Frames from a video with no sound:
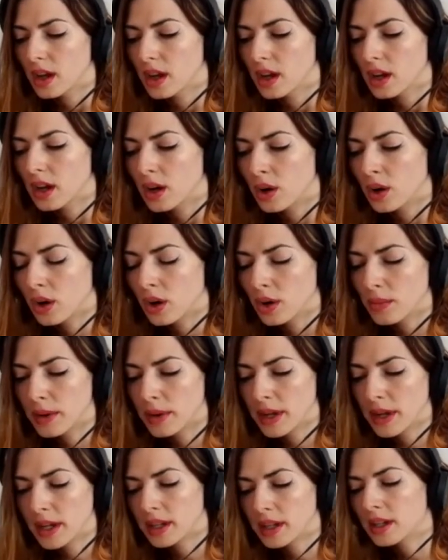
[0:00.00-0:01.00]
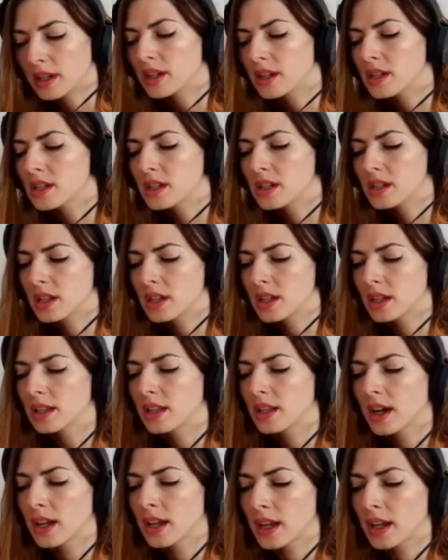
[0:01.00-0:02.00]
Kobe Krishna
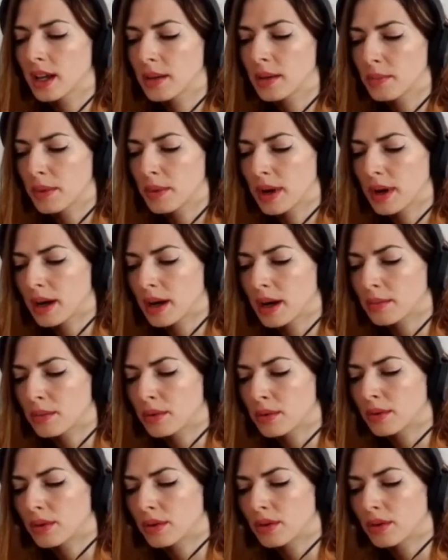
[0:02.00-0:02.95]
Dahana Pabo,